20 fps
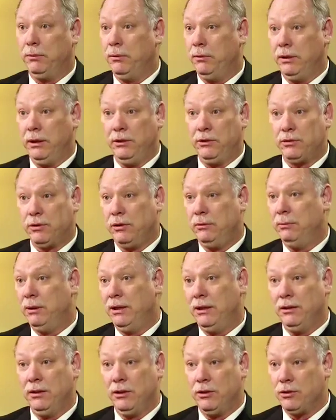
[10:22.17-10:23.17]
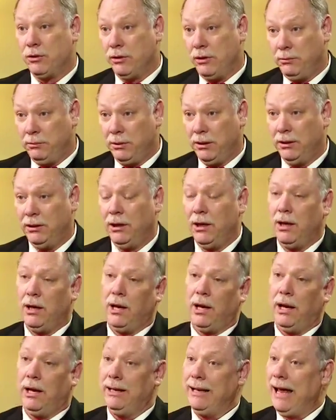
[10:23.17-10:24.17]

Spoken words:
who need treatment into treatment and